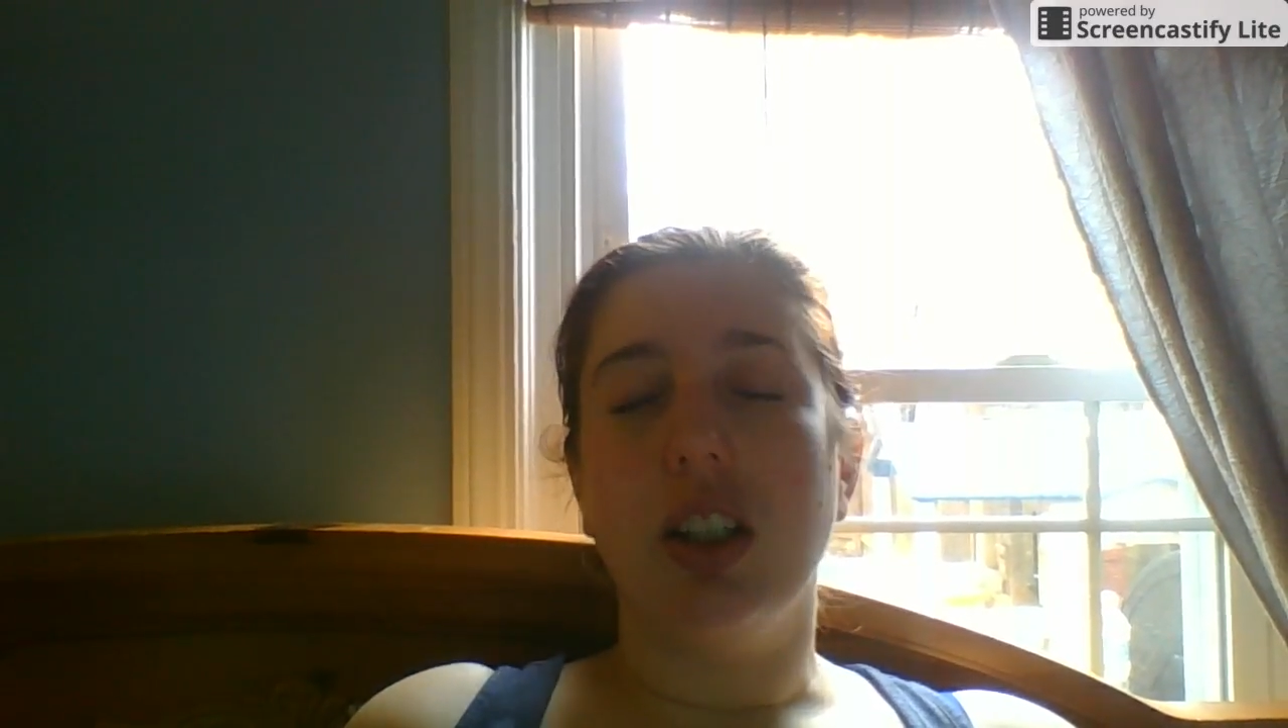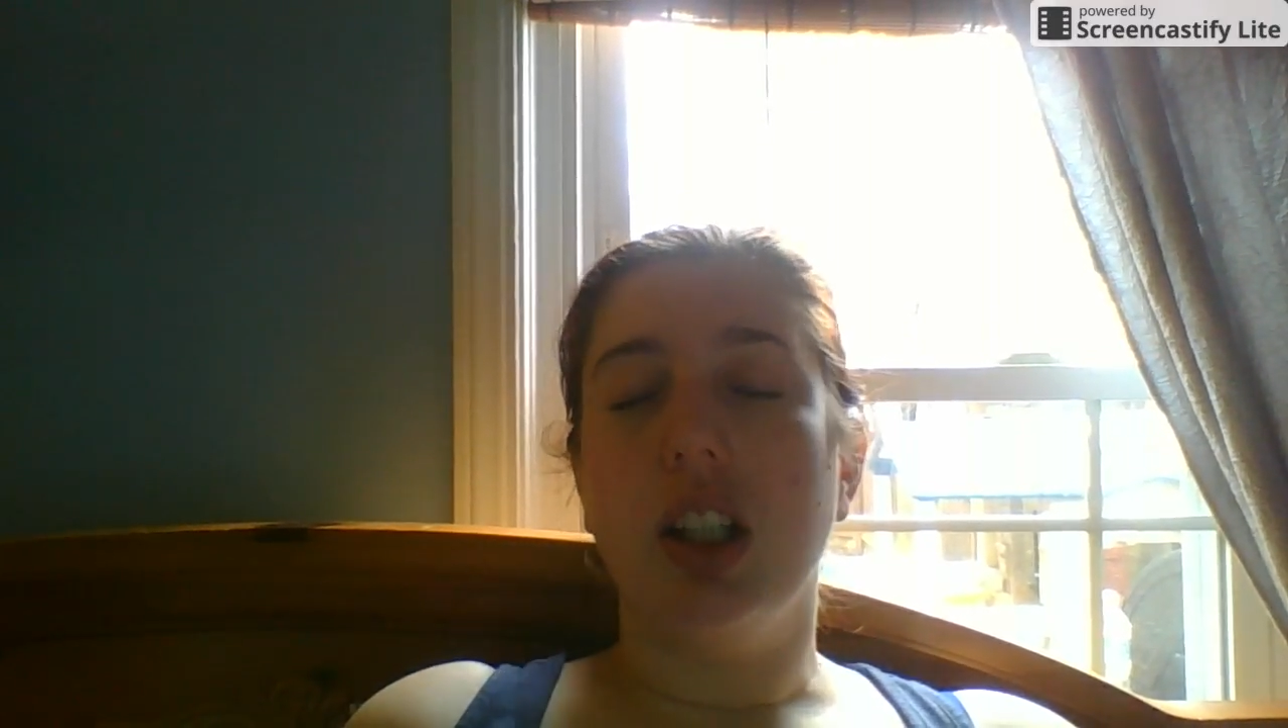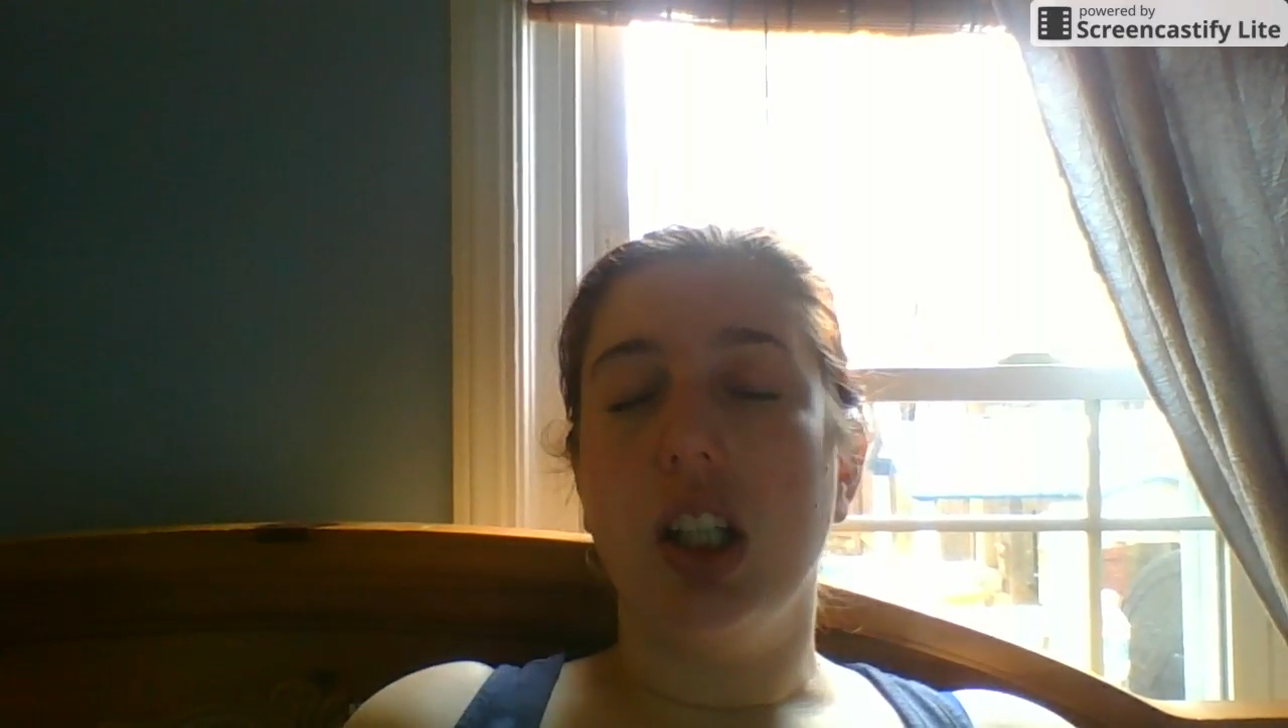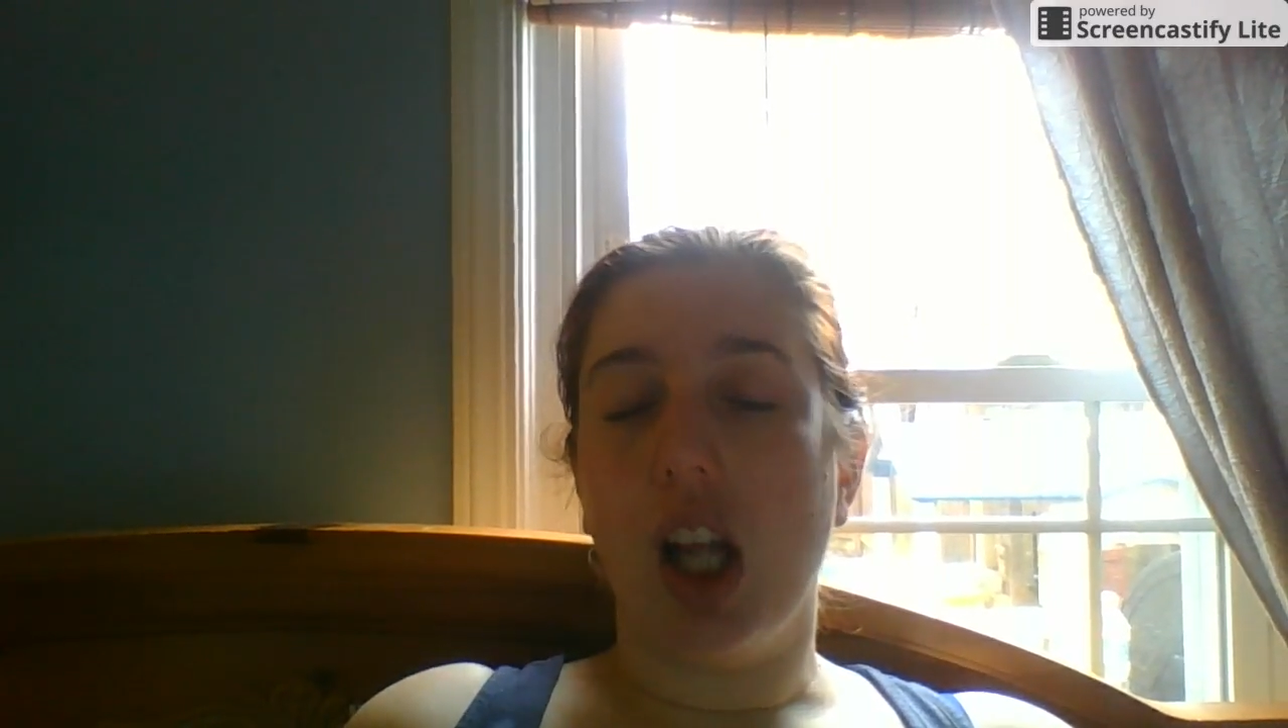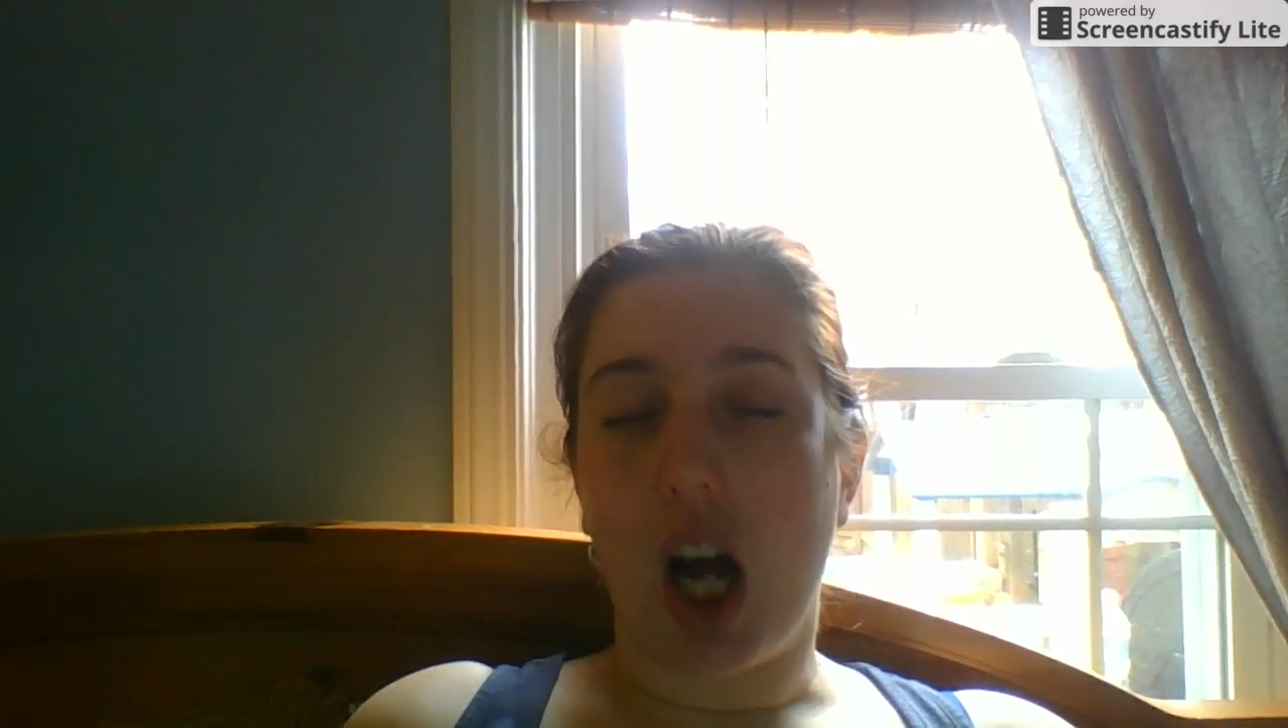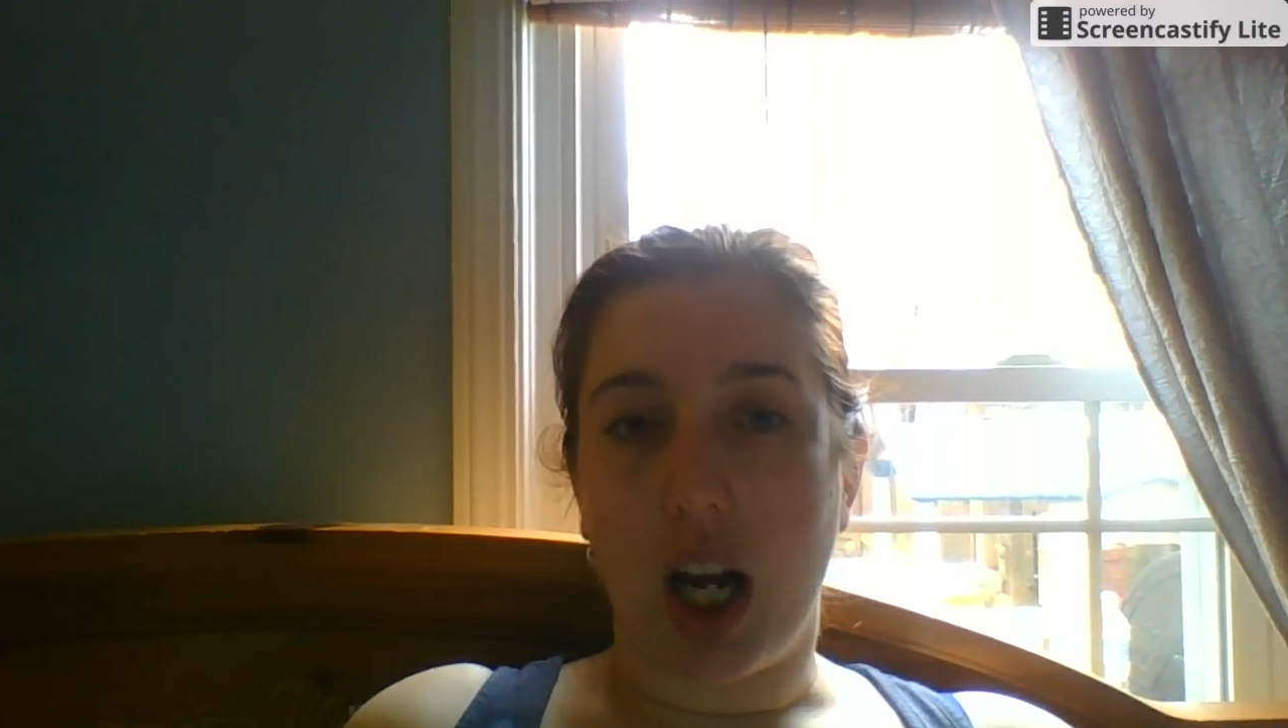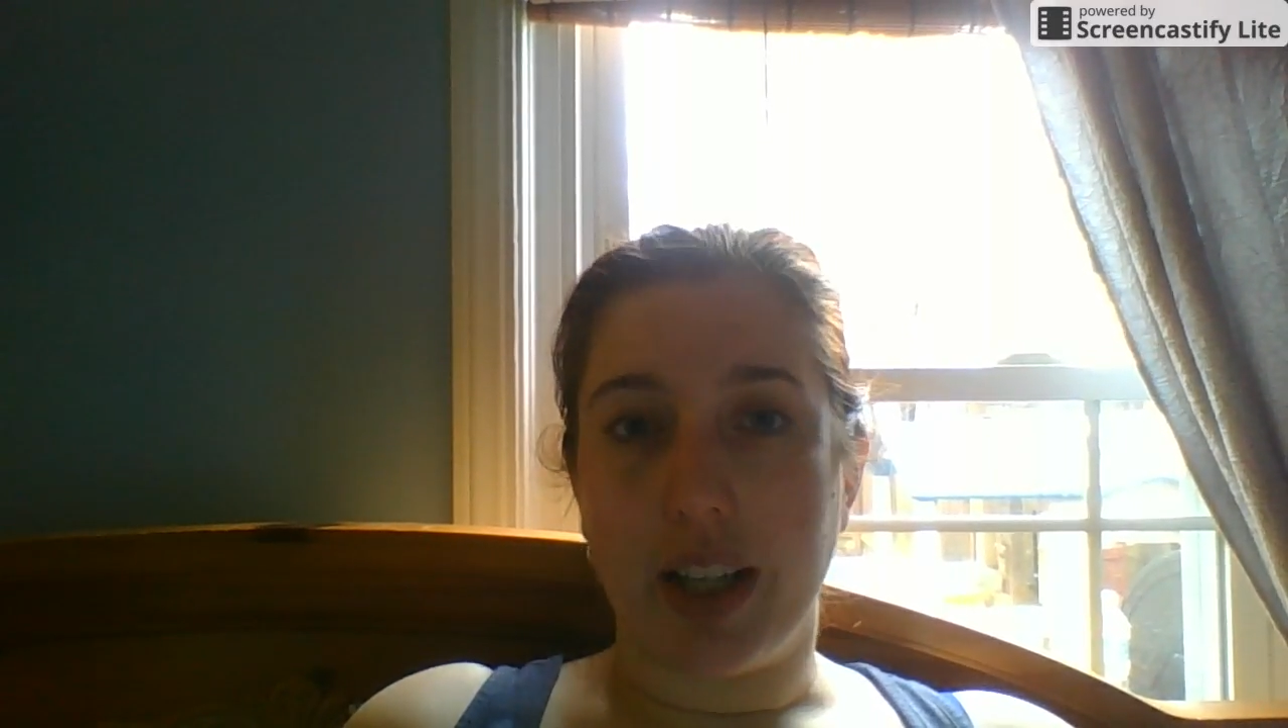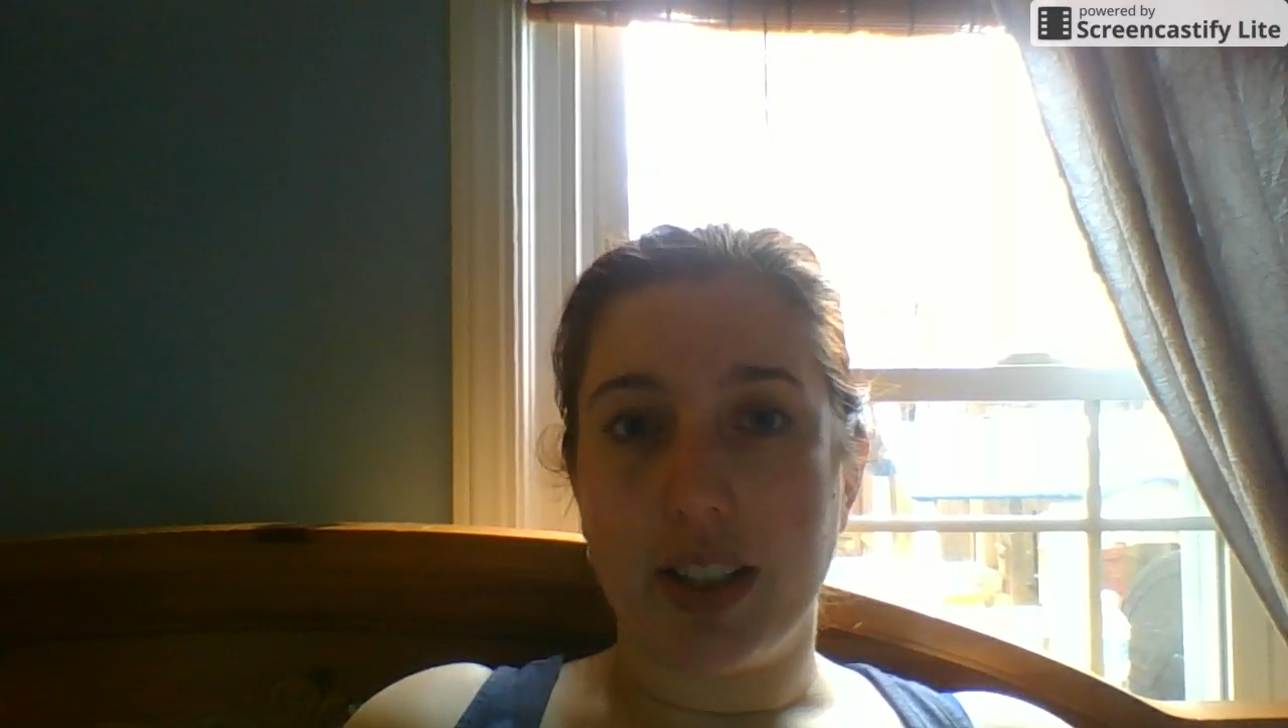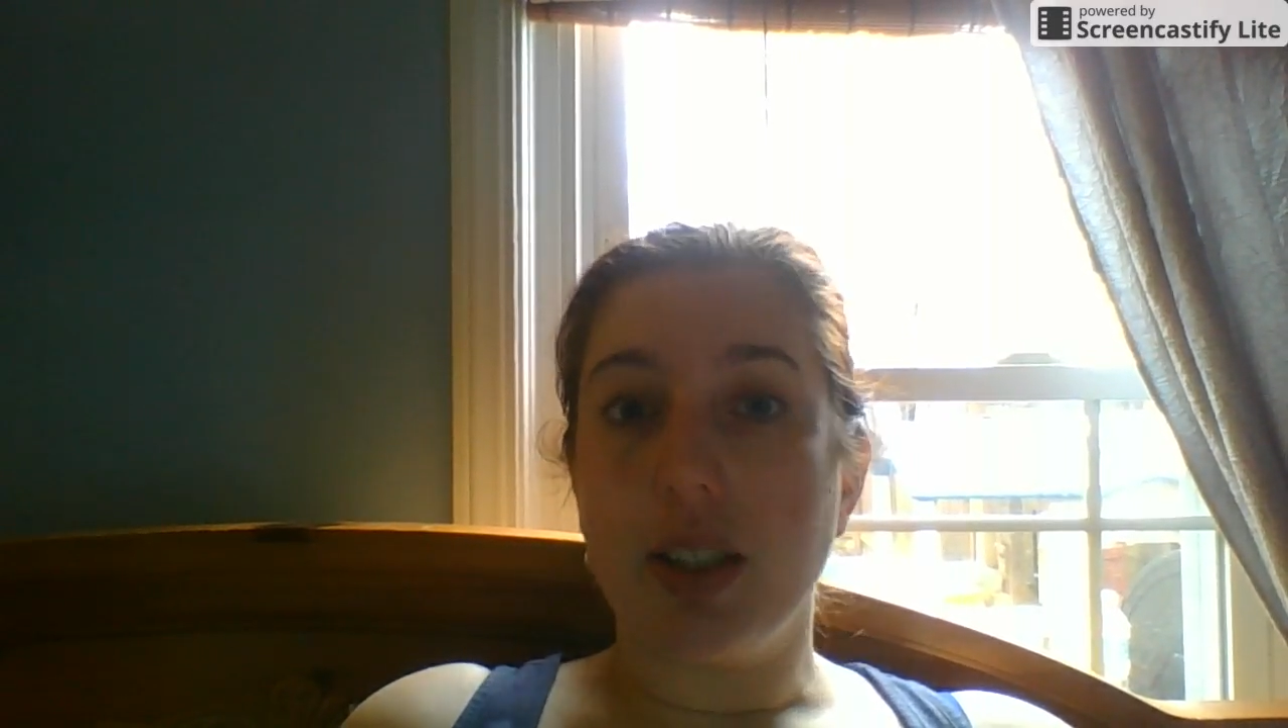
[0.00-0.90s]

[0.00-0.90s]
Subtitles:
lot